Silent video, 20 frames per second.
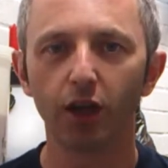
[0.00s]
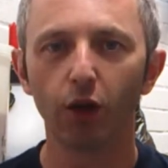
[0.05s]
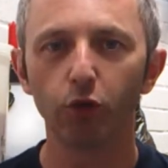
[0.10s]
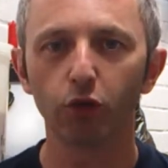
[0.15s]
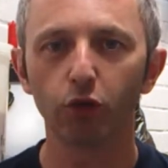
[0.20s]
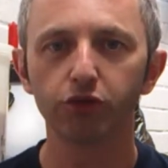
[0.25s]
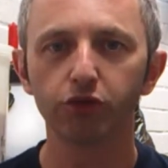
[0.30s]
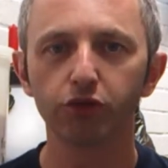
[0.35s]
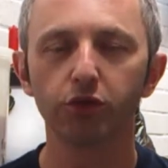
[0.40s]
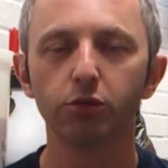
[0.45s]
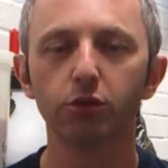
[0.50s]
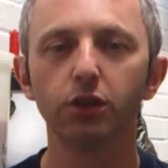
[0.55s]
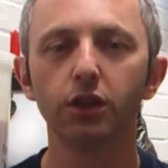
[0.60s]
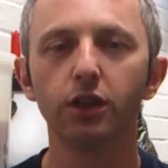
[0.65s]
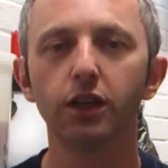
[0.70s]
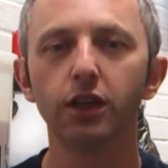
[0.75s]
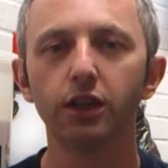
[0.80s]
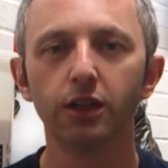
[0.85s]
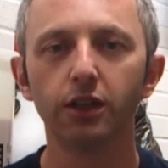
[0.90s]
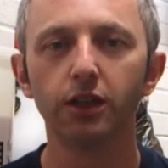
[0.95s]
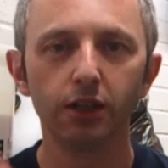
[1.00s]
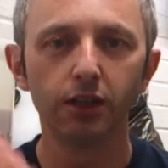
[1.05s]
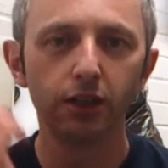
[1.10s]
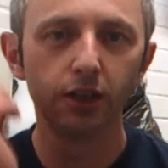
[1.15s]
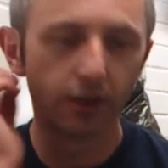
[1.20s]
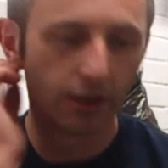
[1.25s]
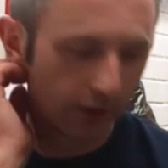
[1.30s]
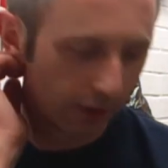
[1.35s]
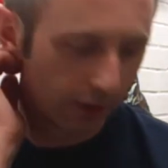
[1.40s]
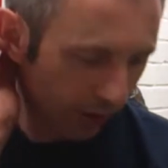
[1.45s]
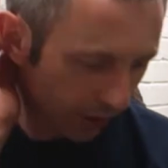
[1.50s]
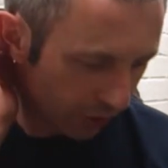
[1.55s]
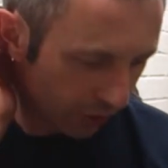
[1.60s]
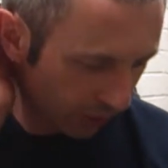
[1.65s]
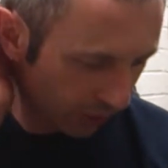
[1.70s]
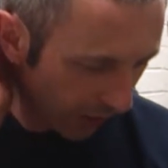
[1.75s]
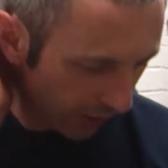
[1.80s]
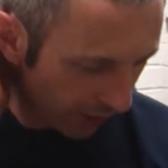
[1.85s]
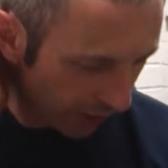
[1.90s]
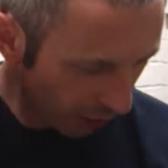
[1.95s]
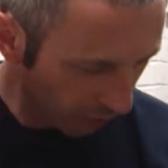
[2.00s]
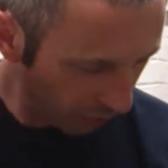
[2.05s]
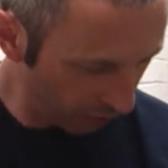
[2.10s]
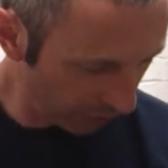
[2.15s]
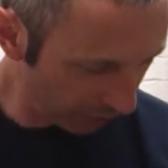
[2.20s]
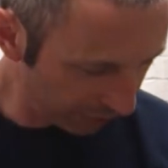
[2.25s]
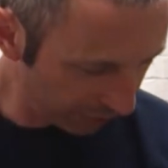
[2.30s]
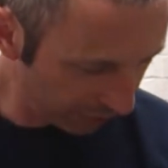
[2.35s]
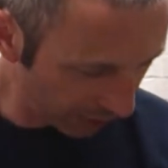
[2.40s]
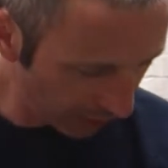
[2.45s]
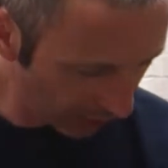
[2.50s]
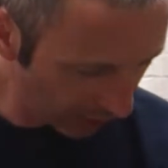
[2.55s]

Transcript: I'm going to dry hop with